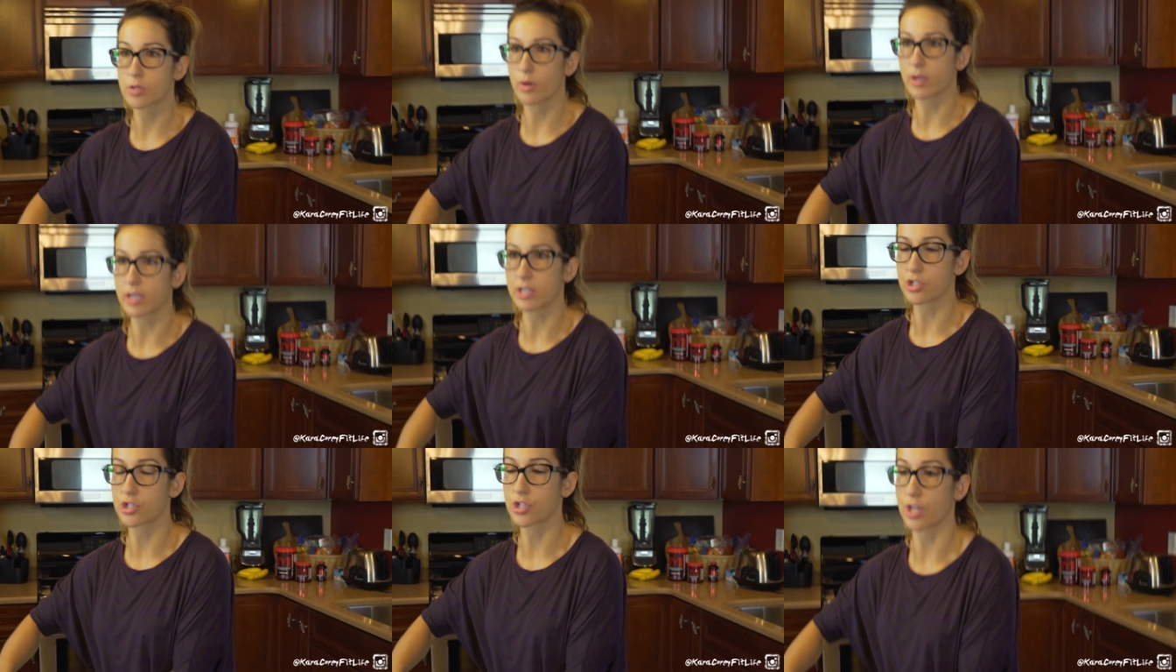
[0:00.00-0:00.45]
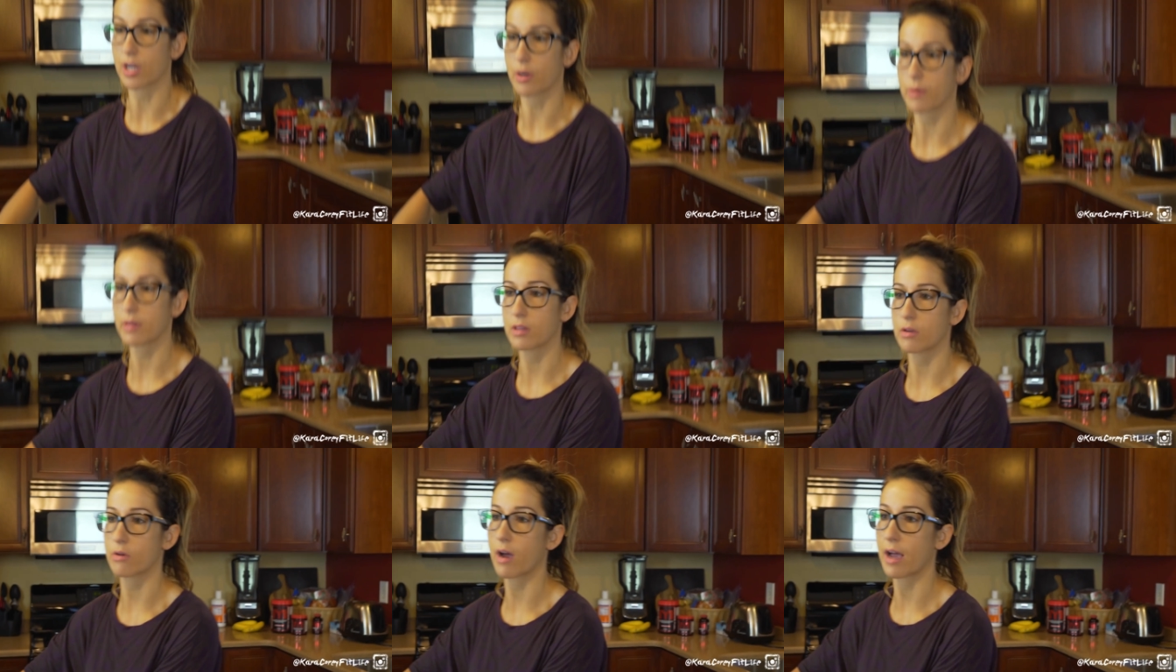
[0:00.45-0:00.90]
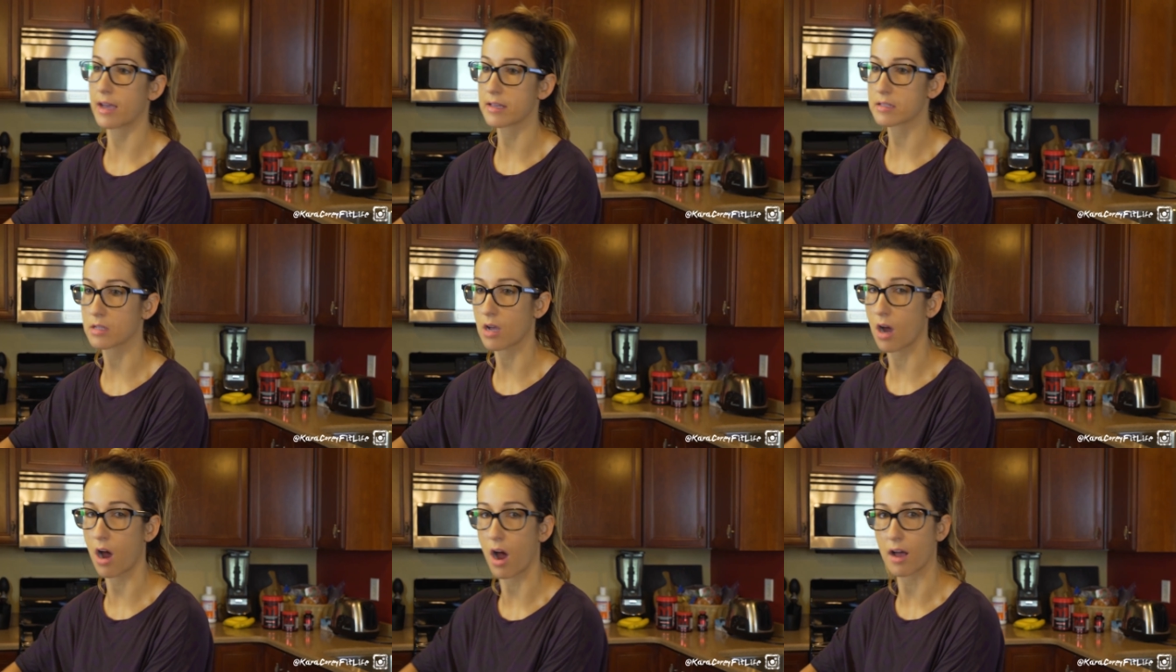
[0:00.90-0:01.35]
so I could share with you
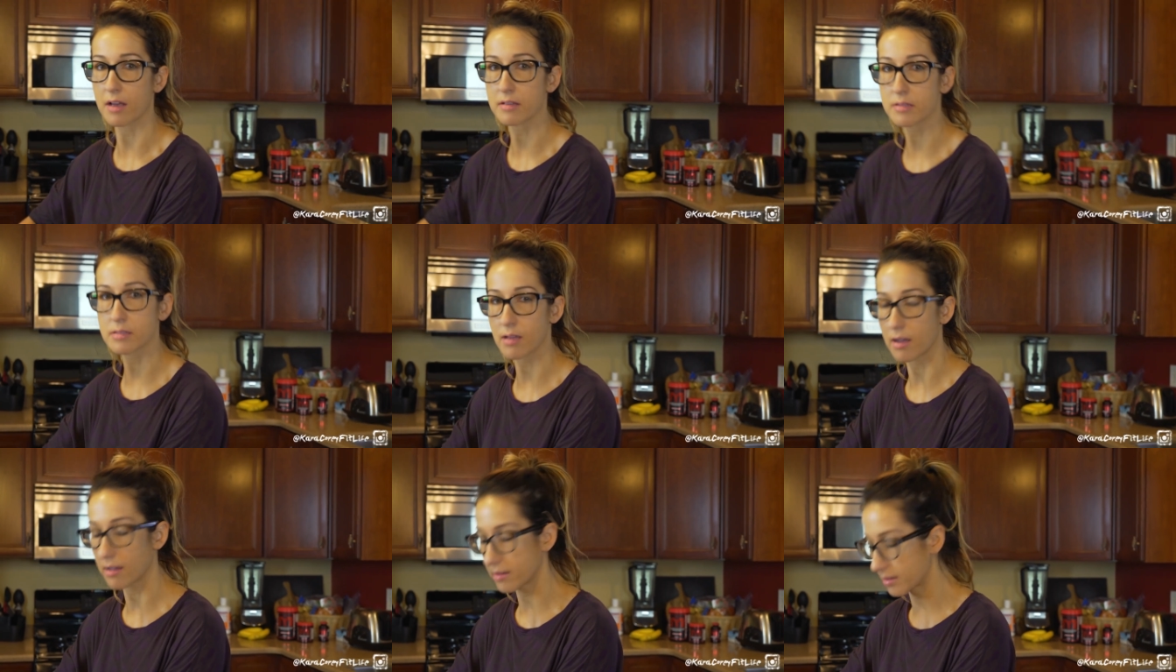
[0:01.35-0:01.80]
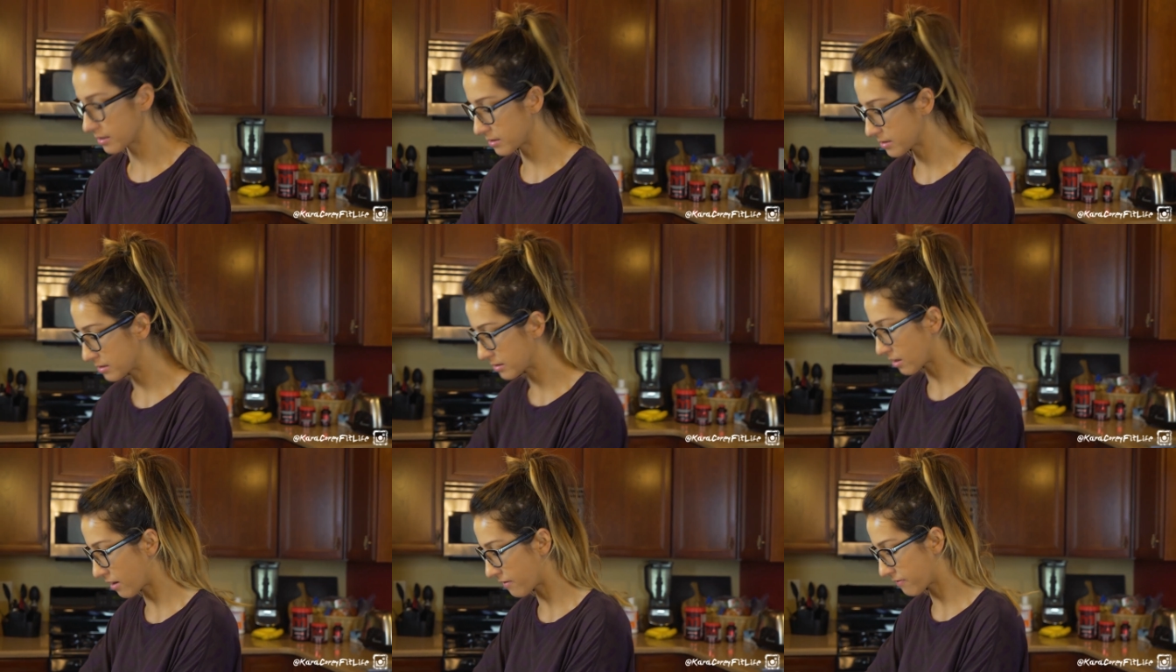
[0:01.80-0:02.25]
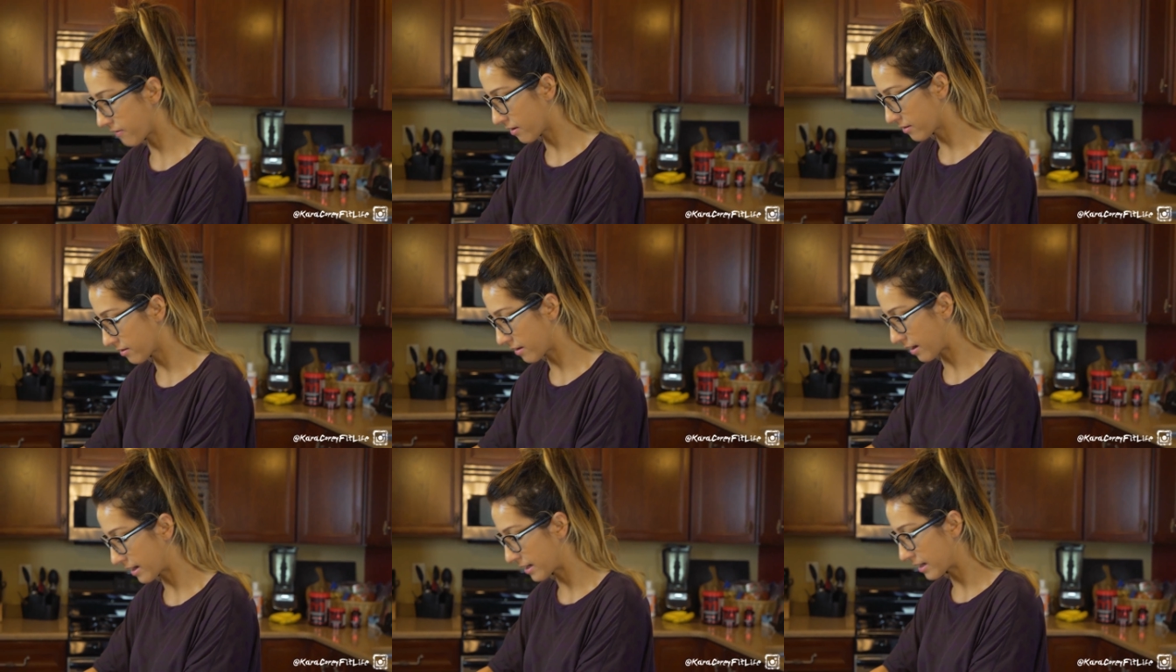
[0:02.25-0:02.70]
guys costs on this stuff
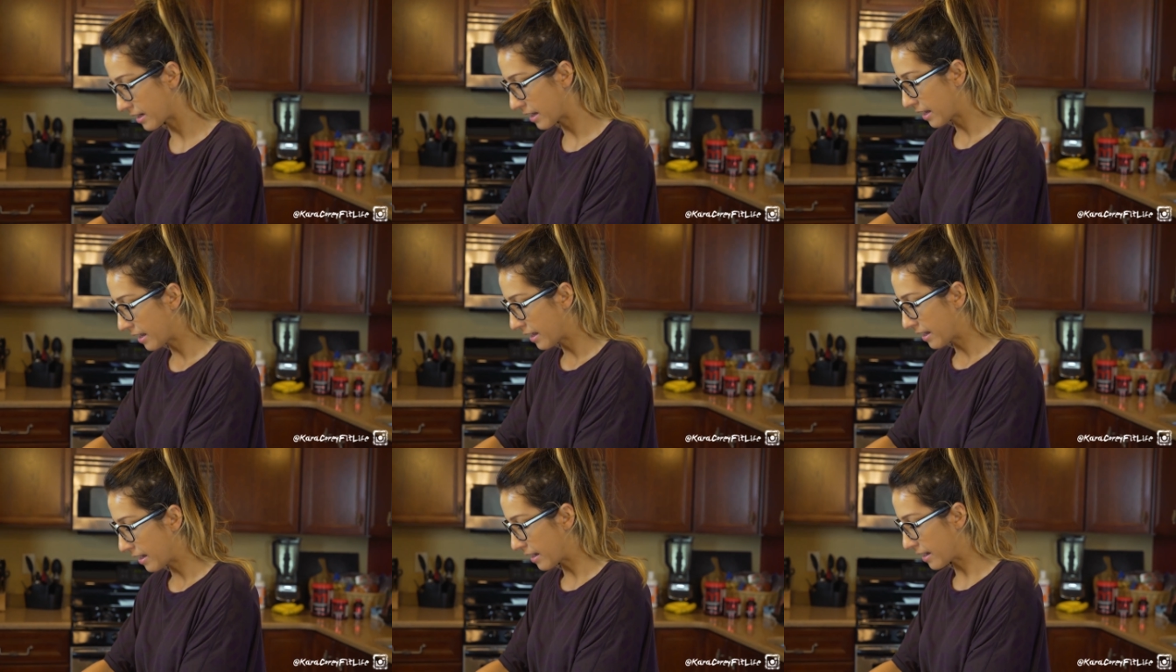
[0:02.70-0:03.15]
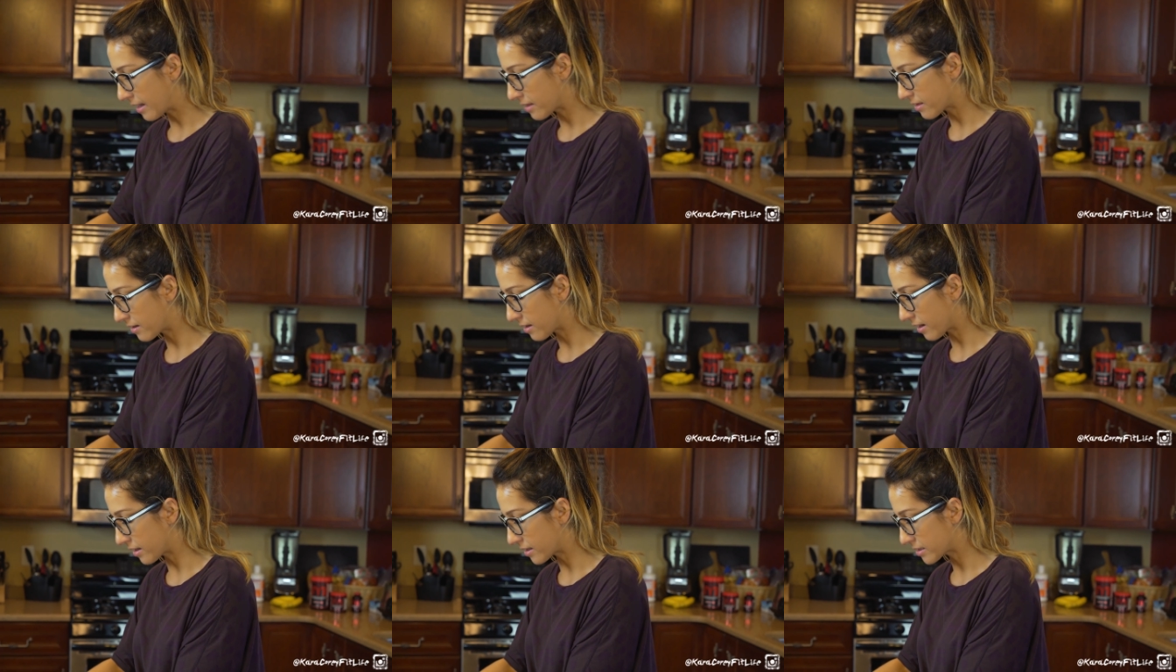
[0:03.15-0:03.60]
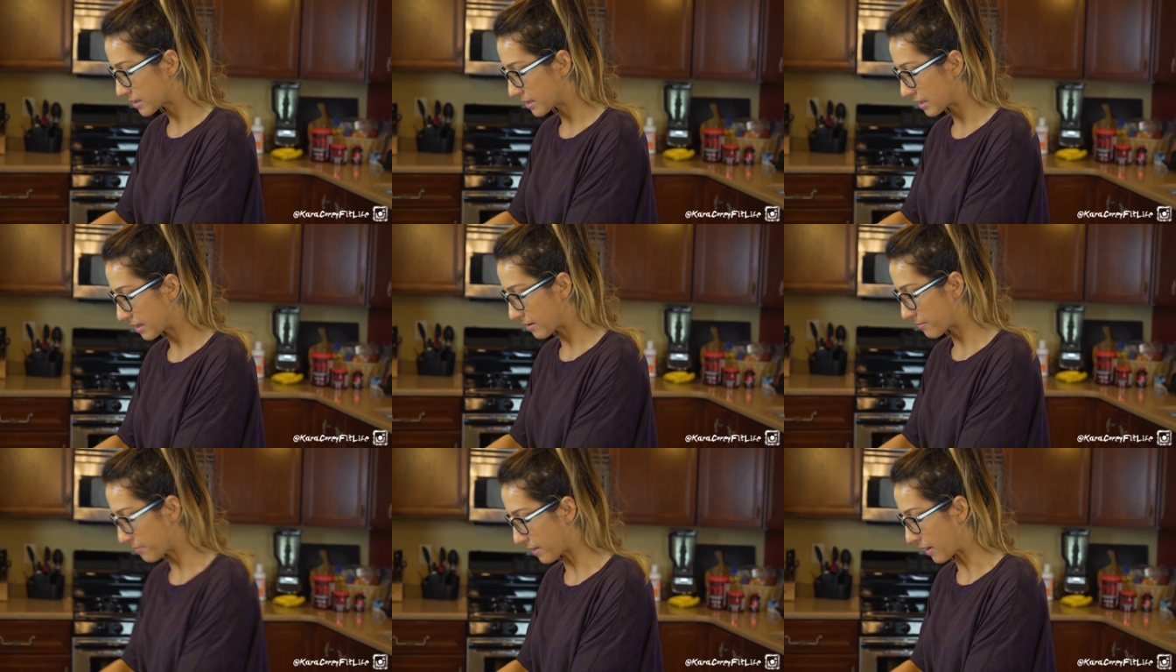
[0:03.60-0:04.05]
online. And the nice
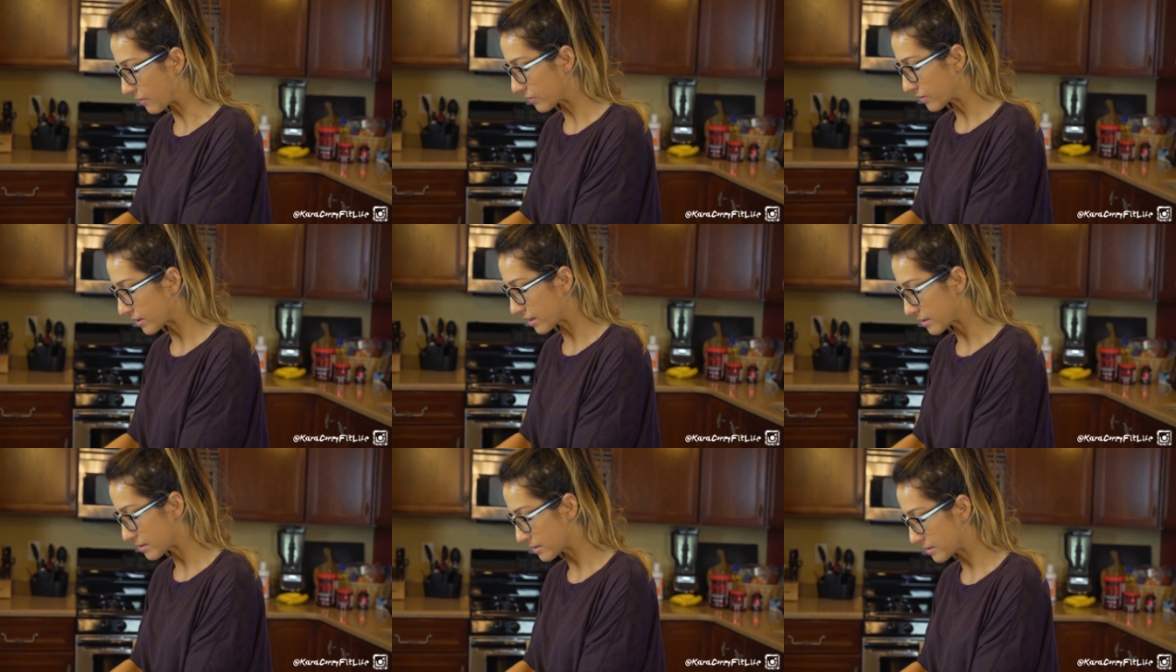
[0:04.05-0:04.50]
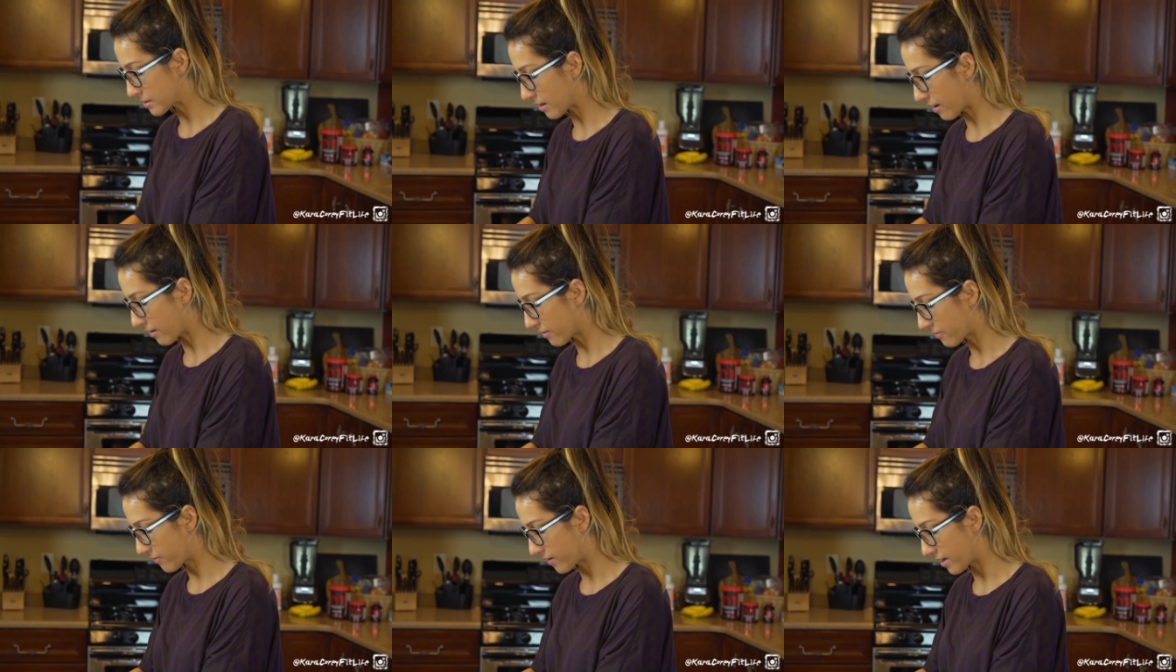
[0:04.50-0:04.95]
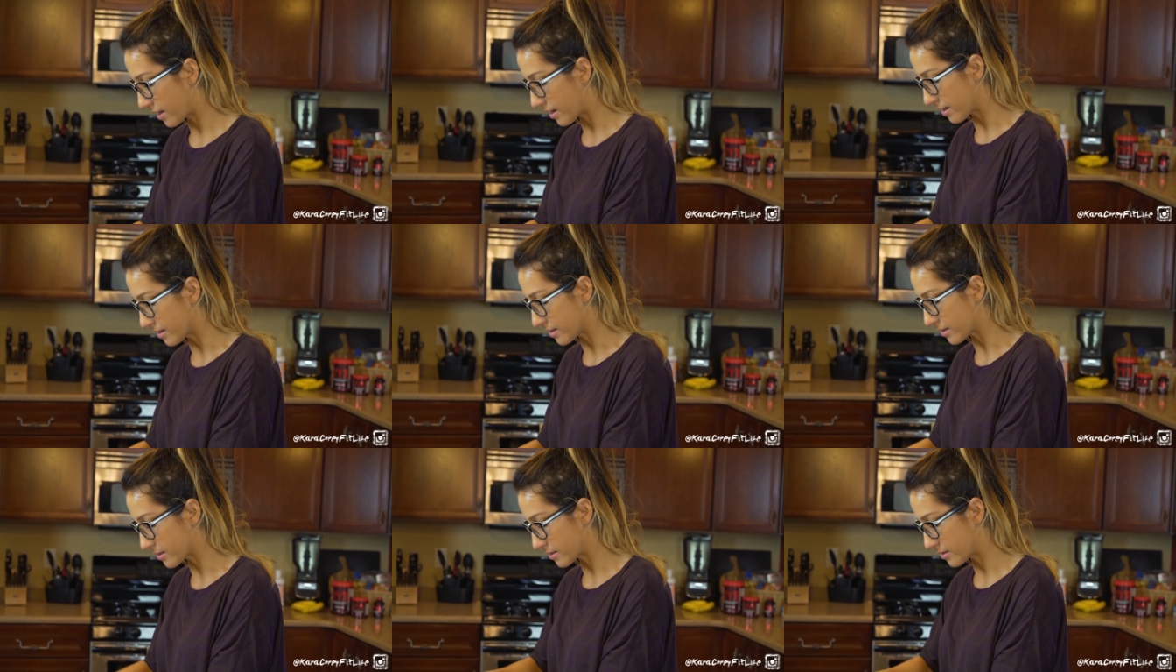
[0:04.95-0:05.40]
thing about this stuff
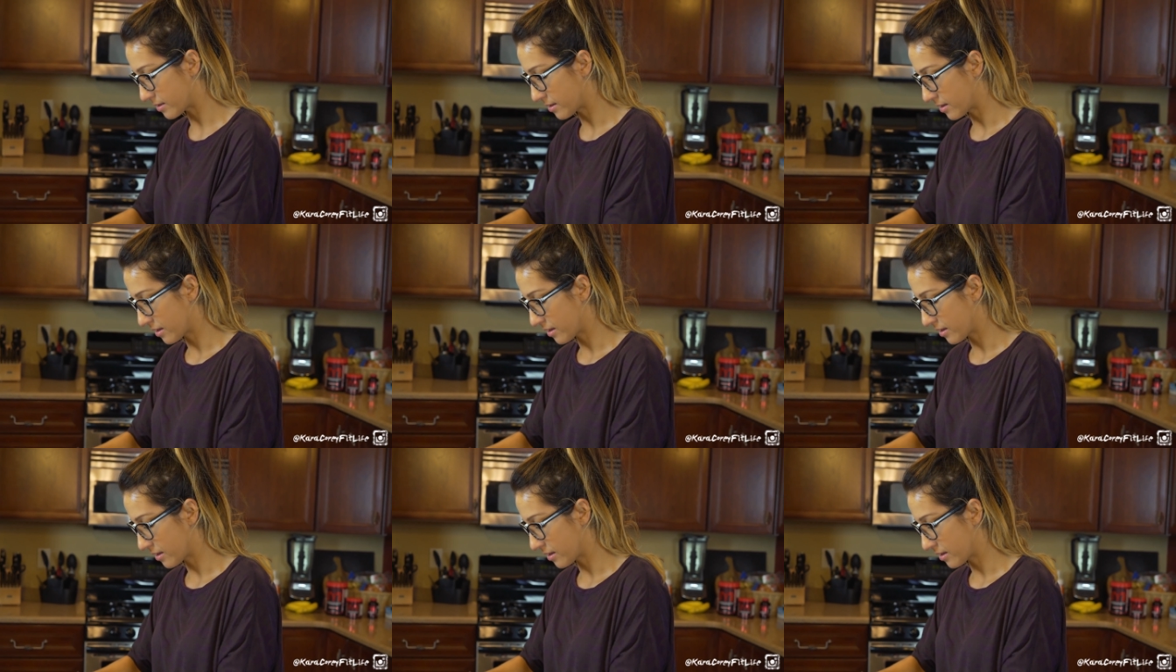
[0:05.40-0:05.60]
is